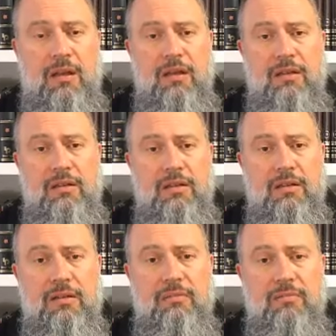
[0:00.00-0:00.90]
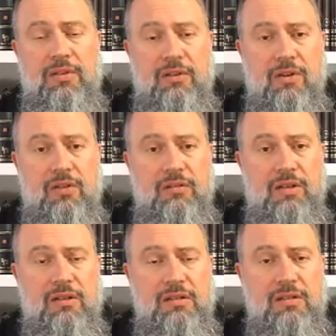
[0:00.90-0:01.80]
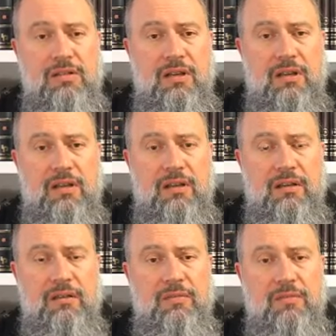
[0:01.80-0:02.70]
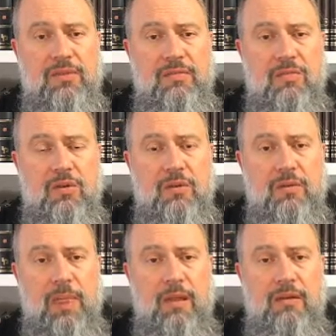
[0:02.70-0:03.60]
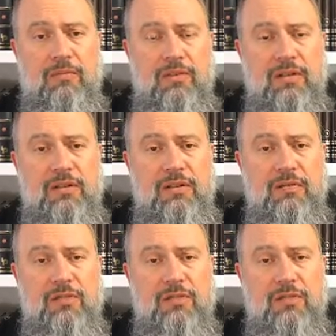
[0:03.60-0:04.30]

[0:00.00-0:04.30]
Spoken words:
a birkon, that is to say a small printed